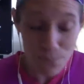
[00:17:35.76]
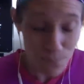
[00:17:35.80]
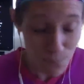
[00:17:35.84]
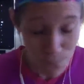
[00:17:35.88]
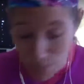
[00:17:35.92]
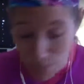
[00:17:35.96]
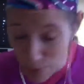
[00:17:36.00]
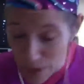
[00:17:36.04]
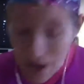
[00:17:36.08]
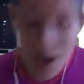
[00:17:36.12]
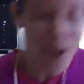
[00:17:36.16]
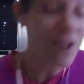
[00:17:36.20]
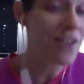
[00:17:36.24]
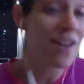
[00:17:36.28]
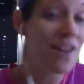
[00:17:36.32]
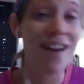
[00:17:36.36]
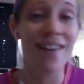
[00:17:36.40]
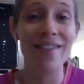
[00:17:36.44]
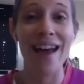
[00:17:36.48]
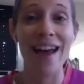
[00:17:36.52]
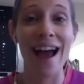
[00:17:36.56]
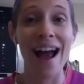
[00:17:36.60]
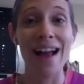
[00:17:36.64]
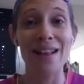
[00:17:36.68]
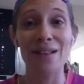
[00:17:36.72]
Build on
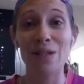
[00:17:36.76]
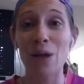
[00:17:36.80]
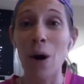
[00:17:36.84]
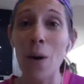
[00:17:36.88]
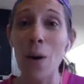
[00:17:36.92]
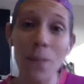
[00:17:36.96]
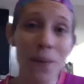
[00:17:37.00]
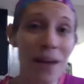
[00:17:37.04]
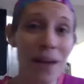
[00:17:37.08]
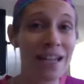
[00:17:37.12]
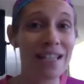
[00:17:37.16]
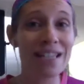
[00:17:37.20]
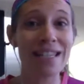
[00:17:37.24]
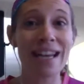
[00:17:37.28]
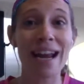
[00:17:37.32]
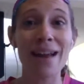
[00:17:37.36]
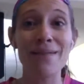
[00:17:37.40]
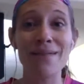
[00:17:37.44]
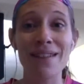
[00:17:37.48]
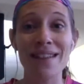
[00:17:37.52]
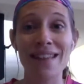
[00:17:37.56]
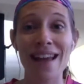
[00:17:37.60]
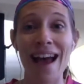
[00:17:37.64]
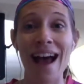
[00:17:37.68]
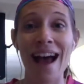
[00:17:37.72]
that. Don't be
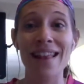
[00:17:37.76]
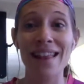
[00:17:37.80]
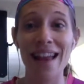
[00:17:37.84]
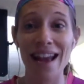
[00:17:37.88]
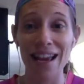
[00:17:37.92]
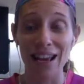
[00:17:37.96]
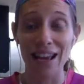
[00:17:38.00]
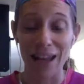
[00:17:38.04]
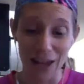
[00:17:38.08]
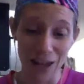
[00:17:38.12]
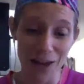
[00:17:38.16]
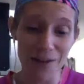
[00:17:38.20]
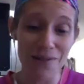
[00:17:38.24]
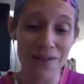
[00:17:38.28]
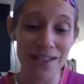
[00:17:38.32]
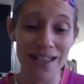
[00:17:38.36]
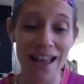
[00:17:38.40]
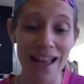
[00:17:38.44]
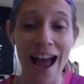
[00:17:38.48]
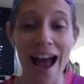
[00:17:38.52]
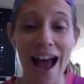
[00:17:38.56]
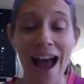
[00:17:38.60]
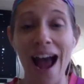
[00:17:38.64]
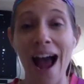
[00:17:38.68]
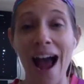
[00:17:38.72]
ashamed of that. Use
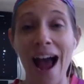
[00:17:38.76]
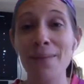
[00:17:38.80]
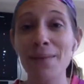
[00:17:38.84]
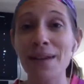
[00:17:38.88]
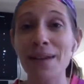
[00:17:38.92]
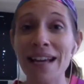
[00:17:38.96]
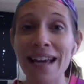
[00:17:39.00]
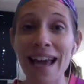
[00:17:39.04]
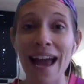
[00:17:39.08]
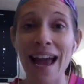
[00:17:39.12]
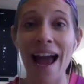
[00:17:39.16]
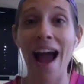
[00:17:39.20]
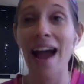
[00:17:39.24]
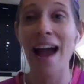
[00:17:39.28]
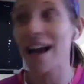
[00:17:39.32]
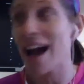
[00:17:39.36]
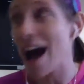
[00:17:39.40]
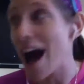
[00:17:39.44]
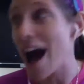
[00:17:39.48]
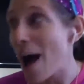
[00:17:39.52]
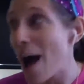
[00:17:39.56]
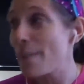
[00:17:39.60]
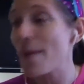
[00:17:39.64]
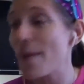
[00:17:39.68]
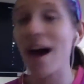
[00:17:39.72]
that. I got
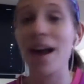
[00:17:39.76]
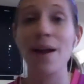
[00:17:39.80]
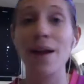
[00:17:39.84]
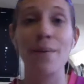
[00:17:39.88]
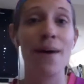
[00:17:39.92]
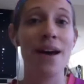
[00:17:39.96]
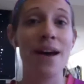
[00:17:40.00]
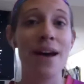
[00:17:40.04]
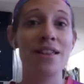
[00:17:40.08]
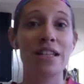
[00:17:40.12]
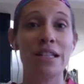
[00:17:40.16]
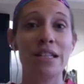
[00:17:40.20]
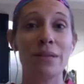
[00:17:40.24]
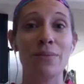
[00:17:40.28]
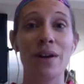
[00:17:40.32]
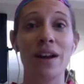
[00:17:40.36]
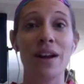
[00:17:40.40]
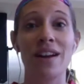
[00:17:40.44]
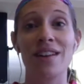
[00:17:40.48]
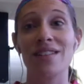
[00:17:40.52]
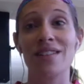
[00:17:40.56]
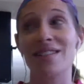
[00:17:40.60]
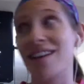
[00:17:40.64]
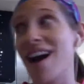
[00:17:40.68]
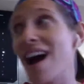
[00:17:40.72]
up out of bed this morning
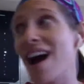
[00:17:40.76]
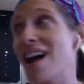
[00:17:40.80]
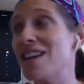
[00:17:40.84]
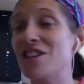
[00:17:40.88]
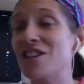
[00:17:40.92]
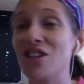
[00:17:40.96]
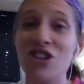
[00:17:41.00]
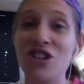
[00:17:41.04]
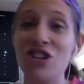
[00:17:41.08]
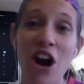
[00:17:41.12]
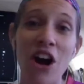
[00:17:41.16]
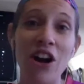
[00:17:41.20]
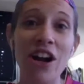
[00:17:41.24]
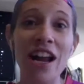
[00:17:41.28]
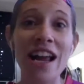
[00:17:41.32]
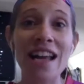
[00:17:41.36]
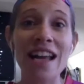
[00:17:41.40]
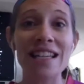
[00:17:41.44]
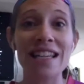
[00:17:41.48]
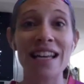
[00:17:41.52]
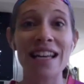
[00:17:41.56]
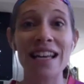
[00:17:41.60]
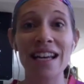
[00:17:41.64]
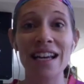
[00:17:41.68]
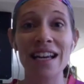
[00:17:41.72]
because gosh darn it,
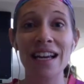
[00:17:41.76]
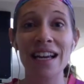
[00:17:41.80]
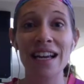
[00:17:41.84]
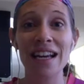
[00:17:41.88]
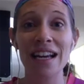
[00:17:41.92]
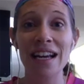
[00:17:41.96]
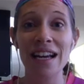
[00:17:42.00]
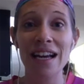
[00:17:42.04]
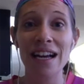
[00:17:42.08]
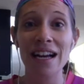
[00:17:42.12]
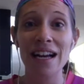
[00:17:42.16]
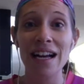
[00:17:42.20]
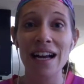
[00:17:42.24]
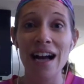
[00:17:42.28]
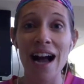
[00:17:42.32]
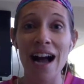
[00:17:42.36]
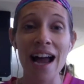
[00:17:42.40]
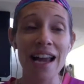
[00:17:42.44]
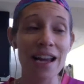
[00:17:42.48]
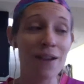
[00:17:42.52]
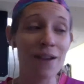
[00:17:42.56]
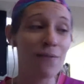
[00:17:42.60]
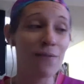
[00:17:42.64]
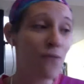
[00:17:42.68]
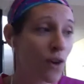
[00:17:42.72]
I
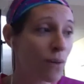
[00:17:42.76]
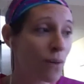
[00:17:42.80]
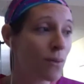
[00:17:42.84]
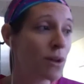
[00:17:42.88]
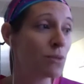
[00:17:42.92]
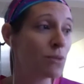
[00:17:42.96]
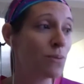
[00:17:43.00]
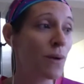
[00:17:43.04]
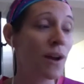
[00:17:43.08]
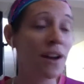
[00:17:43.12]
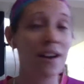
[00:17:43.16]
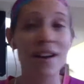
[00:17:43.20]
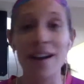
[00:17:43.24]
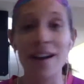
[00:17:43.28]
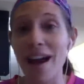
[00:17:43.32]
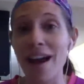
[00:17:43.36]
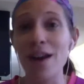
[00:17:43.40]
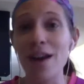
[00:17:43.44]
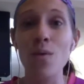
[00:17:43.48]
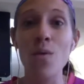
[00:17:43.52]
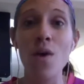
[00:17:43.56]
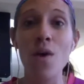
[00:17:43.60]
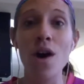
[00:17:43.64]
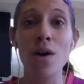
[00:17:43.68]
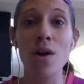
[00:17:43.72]
am 4 months pregnant and I
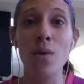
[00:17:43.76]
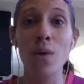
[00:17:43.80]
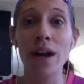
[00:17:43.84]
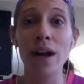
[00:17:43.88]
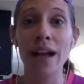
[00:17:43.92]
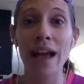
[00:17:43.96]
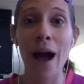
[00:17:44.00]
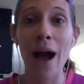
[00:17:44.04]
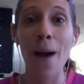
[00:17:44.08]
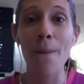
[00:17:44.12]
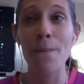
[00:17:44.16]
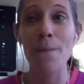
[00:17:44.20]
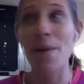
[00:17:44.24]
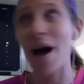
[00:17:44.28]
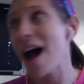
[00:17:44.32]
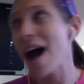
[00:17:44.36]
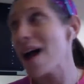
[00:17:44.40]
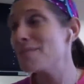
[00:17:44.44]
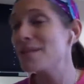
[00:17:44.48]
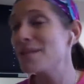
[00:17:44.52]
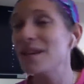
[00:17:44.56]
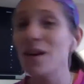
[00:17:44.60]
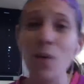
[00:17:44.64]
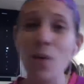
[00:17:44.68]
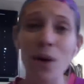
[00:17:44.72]
don't want to work out, but I'm
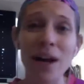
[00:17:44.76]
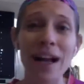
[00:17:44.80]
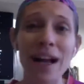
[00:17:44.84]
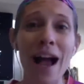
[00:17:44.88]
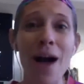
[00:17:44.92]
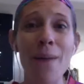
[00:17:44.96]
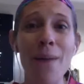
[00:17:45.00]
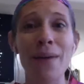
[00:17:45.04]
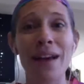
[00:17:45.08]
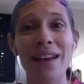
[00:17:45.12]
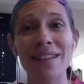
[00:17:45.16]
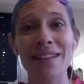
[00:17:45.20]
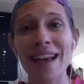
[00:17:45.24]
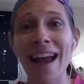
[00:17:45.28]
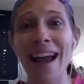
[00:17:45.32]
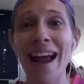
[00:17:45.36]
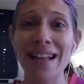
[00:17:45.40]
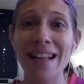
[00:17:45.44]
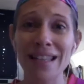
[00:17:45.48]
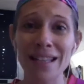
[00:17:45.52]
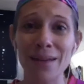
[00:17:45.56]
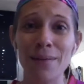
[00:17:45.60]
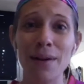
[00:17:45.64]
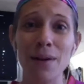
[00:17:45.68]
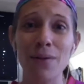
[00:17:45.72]
going to work out because I had
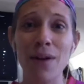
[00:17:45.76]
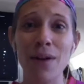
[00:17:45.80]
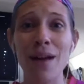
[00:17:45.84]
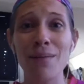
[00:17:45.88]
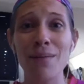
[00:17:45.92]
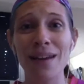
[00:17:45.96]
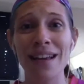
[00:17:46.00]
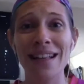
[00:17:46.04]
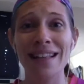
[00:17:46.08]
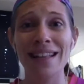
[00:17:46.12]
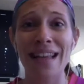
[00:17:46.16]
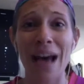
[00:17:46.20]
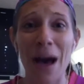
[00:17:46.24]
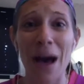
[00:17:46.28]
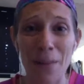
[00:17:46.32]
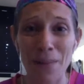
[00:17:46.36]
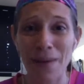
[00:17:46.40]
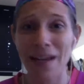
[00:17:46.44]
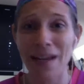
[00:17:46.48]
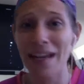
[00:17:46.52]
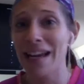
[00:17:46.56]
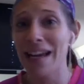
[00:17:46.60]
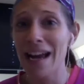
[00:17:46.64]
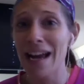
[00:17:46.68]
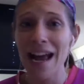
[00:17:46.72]
somebody write me and tell
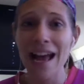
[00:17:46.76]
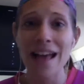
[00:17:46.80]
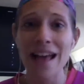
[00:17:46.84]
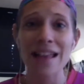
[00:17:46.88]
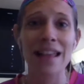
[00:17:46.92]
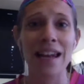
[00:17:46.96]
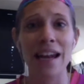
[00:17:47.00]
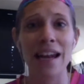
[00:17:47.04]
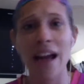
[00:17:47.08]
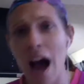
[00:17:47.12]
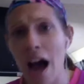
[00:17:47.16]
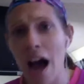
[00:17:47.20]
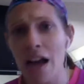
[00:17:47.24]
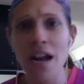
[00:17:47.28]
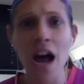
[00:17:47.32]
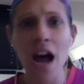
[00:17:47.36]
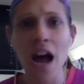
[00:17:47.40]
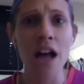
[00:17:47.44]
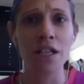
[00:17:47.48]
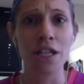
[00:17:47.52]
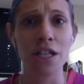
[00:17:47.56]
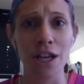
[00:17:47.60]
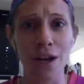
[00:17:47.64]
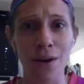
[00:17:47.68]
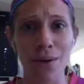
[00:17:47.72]
me that I ought
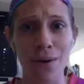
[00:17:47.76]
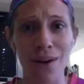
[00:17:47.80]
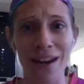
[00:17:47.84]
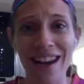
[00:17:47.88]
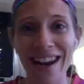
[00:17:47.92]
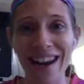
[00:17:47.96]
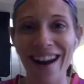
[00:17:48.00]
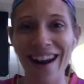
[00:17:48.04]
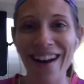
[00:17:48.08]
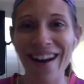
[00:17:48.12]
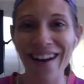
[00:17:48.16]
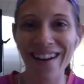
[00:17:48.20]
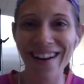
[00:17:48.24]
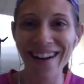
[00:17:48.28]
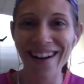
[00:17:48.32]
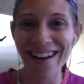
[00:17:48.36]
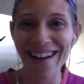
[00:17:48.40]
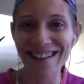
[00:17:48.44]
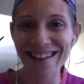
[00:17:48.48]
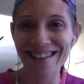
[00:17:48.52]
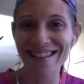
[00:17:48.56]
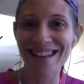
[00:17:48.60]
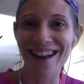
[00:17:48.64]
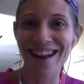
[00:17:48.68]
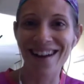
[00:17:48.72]
not to.
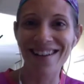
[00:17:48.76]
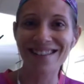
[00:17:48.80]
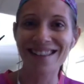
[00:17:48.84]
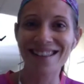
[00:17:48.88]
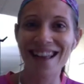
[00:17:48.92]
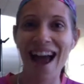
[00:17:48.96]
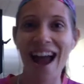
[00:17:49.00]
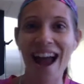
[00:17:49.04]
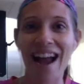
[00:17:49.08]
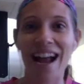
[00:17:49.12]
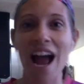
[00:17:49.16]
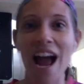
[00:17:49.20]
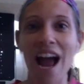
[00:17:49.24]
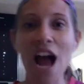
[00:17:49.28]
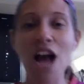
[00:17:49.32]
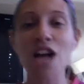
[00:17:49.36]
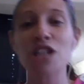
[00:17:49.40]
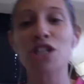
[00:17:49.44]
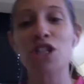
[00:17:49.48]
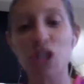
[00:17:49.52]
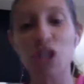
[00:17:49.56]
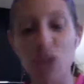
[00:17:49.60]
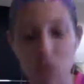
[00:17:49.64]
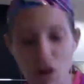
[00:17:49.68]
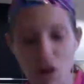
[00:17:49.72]
And so I was like,
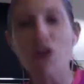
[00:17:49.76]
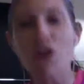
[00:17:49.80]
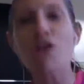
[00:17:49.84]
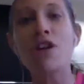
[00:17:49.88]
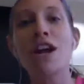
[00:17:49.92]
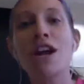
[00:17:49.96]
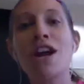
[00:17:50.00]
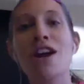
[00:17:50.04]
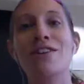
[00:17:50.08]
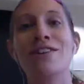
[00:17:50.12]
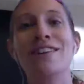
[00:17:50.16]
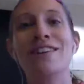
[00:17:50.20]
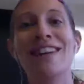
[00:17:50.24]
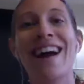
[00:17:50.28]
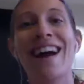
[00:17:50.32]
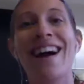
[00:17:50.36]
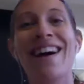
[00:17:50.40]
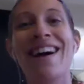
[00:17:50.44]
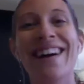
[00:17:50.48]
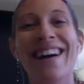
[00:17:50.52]
screw you.